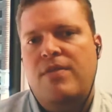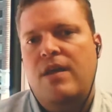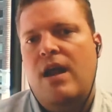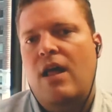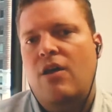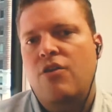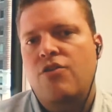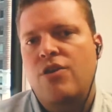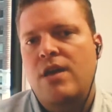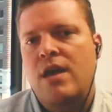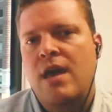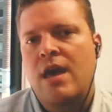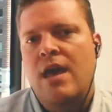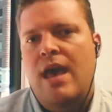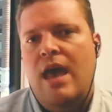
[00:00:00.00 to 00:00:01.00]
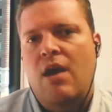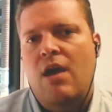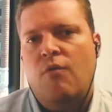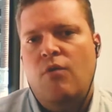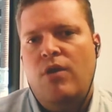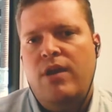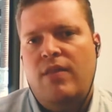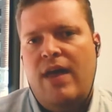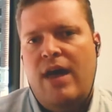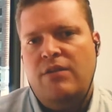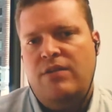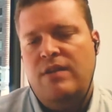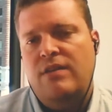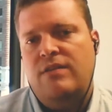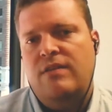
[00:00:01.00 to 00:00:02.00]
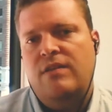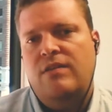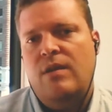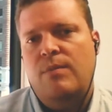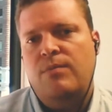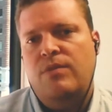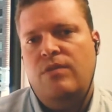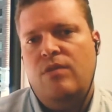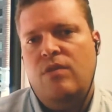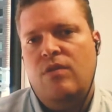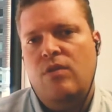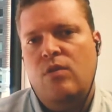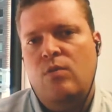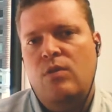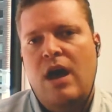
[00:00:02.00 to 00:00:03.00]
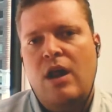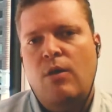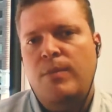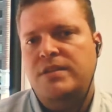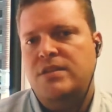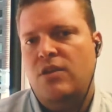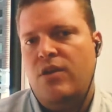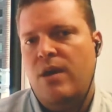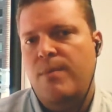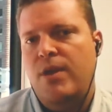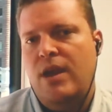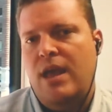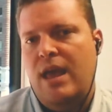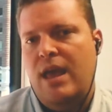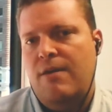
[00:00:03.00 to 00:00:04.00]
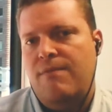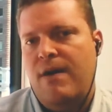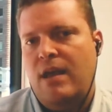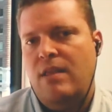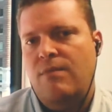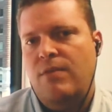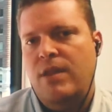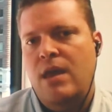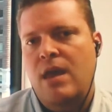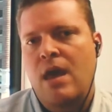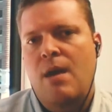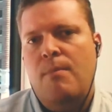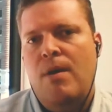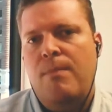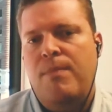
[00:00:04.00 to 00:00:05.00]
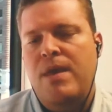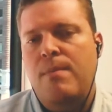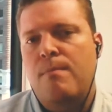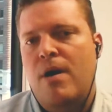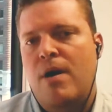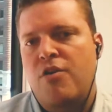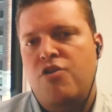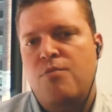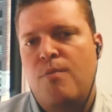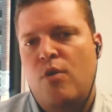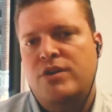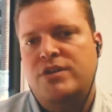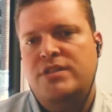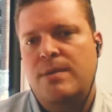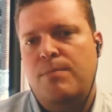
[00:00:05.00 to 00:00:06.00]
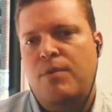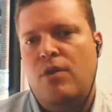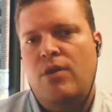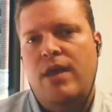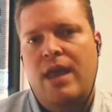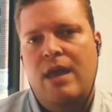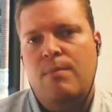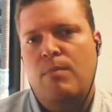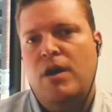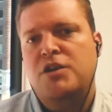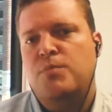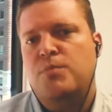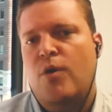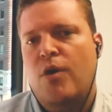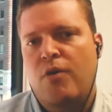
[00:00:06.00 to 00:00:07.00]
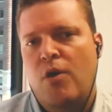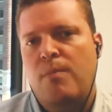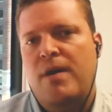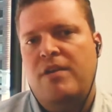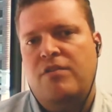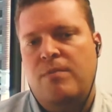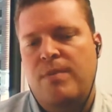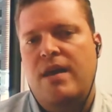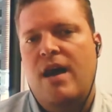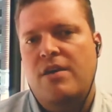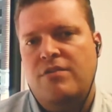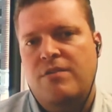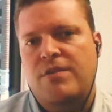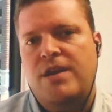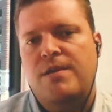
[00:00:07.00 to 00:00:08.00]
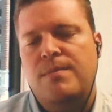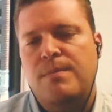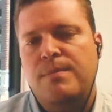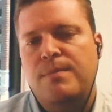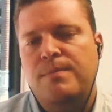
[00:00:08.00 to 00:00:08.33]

methodology, it really allows these systems to not only still communicate effectively, but be much more simple and much more robust because of it.